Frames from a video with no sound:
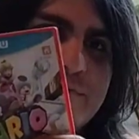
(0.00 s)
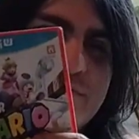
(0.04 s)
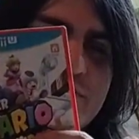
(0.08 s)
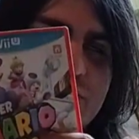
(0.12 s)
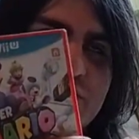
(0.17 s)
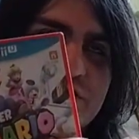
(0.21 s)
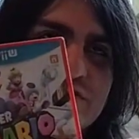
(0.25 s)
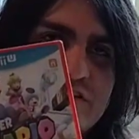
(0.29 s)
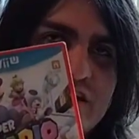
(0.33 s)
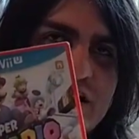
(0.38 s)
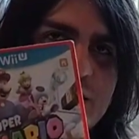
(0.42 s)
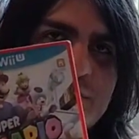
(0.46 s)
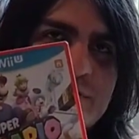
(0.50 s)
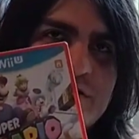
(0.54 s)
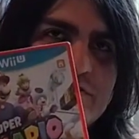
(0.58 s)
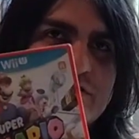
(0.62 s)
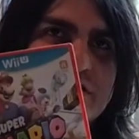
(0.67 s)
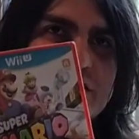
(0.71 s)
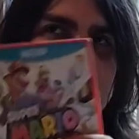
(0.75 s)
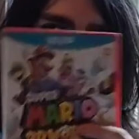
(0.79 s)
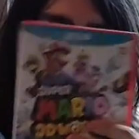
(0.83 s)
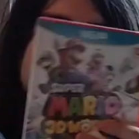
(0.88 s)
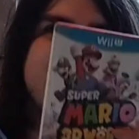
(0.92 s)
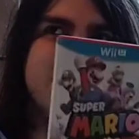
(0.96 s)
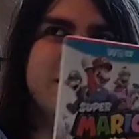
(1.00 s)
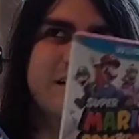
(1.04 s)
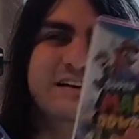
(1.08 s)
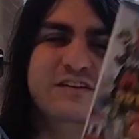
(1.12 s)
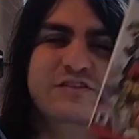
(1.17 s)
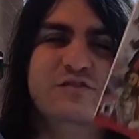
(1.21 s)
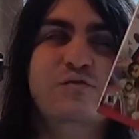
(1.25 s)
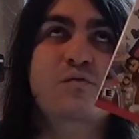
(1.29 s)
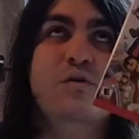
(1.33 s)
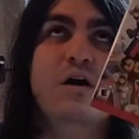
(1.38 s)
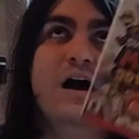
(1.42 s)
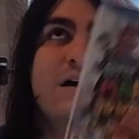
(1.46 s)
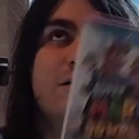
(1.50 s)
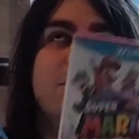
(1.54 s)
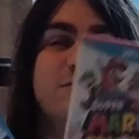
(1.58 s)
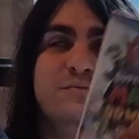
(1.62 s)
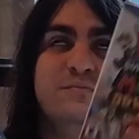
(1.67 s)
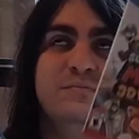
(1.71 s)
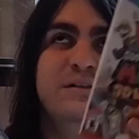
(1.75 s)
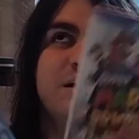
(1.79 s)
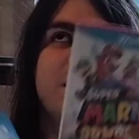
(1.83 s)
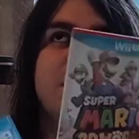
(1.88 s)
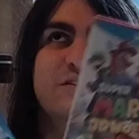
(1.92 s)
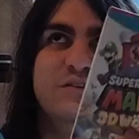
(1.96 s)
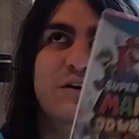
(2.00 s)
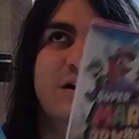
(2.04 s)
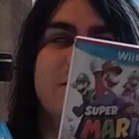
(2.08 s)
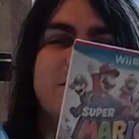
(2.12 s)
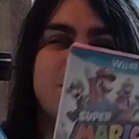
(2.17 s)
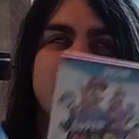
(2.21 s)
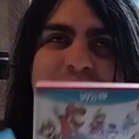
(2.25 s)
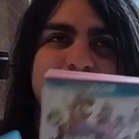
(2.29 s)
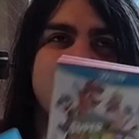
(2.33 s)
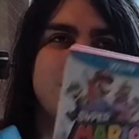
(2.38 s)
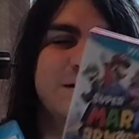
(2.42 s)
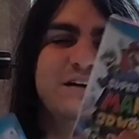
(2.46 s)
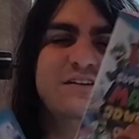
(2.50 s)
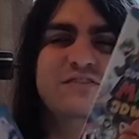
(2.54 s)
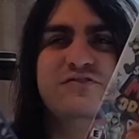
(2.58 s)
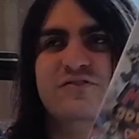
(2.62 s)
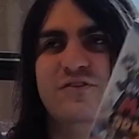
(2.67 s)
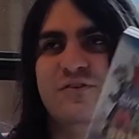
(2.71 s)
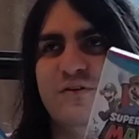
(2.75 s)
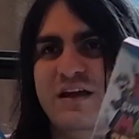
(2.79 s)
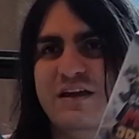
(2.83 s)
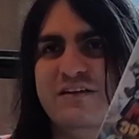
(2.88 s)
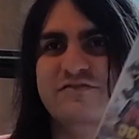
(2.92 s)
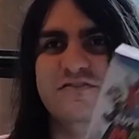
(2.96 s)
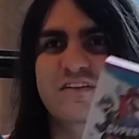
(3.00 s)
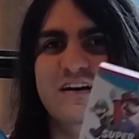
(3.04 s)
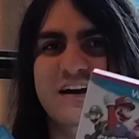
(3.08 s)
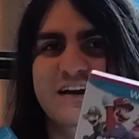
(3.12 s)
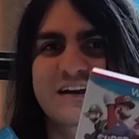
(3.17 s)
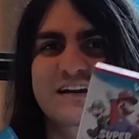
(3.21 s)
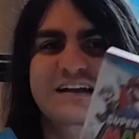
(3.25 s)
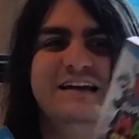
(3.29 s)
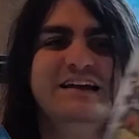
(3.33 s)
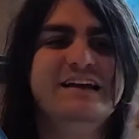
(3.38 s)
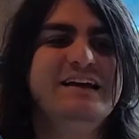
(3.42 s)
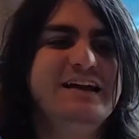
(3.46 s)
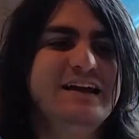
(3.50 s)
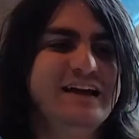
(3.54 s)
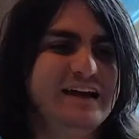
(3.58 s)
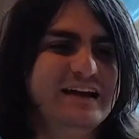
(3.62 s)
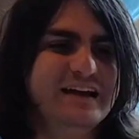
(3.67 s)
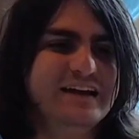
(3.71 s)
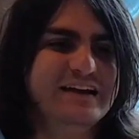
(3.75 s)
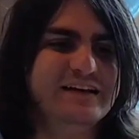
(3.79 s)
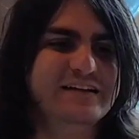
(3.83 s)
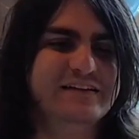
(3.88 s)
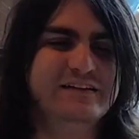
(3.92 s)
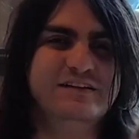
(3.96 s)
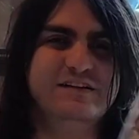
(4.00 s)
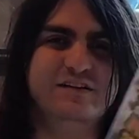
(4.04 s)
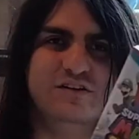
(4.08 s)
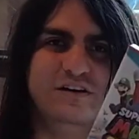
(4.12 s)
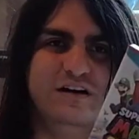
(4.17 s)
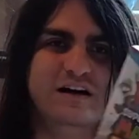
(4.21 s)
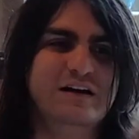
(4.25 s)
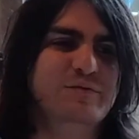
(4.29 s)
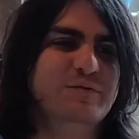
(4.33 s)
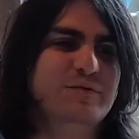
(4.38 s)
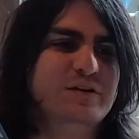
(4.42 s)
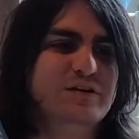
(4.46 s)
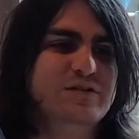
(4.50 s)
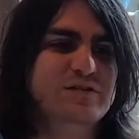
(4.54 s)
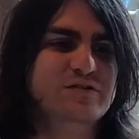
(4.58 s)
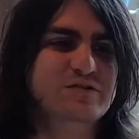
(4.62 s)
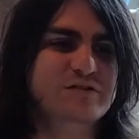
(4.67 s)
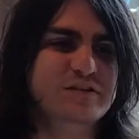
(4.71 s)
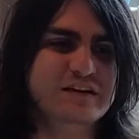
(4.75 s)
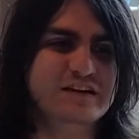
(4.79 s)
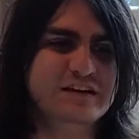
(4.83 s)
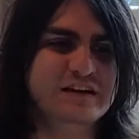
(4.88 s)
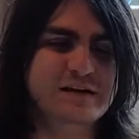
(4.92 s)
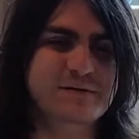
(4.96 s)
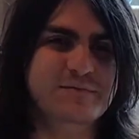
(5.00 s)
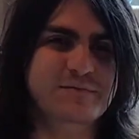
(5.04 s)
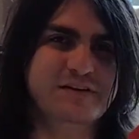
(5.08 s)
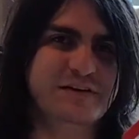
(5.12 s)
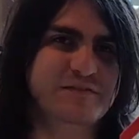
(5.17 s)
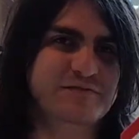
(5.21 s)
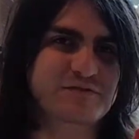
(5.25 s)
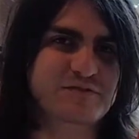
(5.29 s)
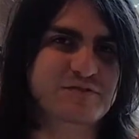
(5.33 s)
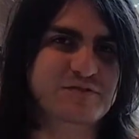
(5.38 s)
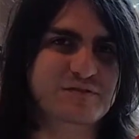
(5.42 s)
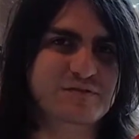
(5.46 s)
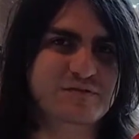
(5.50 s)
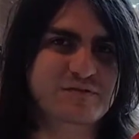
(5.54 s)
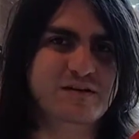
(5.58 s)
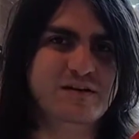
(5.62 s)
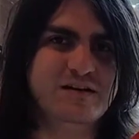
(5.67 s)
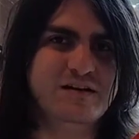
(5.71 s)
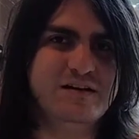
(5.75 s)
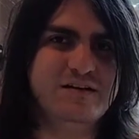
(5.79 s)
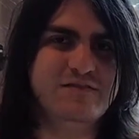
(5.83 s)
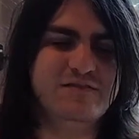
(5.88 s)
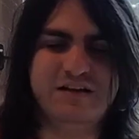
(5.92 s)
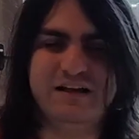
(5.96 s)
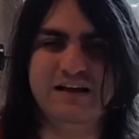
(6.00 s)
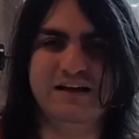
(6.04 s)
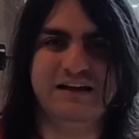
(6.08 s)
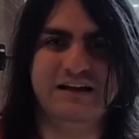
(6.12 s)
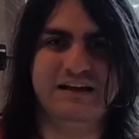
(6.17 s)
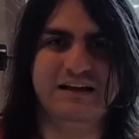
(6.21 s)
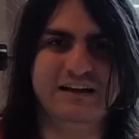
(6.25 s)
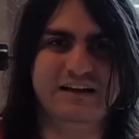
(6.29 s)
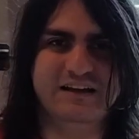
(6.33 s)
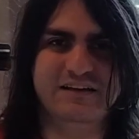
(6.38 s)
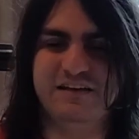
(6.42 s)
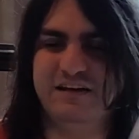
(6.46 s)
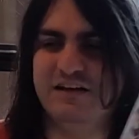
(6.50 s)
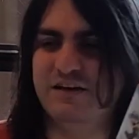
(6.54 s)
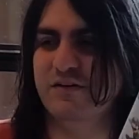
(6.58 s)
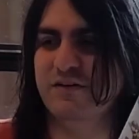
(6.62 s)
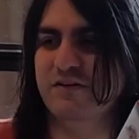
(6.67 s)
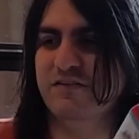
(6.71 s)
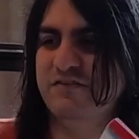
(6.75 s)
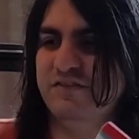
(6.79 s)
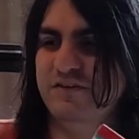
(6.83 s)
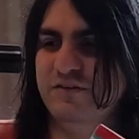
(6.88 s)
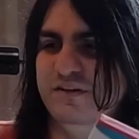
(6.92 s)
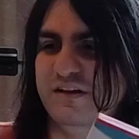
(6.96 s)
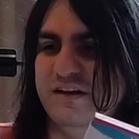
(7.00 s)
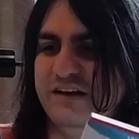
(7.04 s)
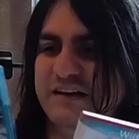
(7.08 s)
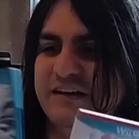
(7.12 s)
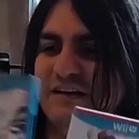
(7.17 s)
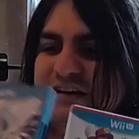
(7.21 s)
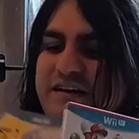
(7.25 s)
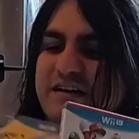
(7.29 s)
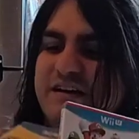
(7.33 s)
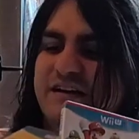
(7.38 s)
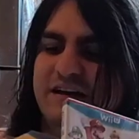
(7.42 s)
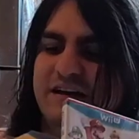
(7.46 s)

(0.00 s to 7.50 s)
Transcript: game of all time, even. And he's like, you have to play it. I'm like, okay, fine. And I went on Lucky Games after like a year, I feel like,